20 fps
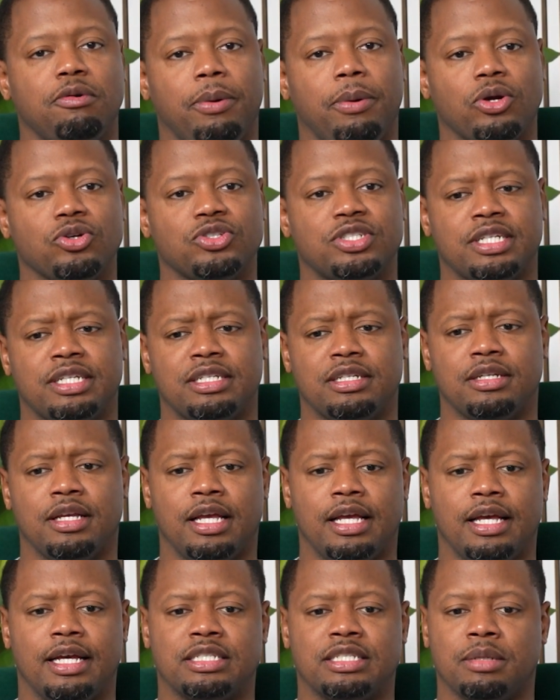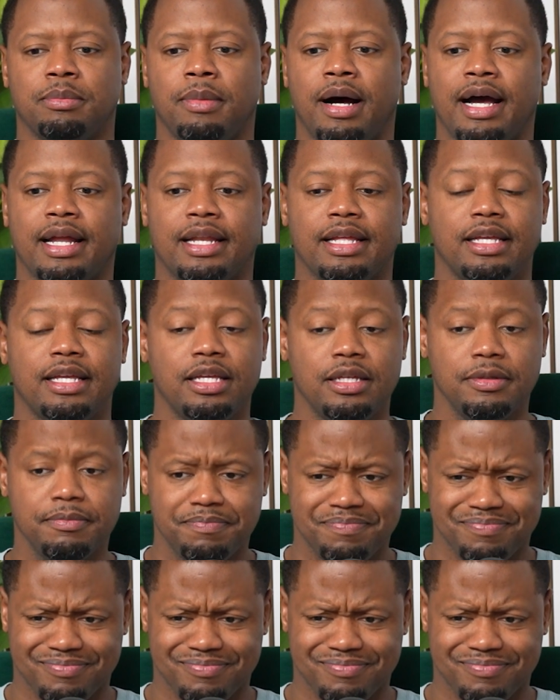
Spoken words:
person, somebody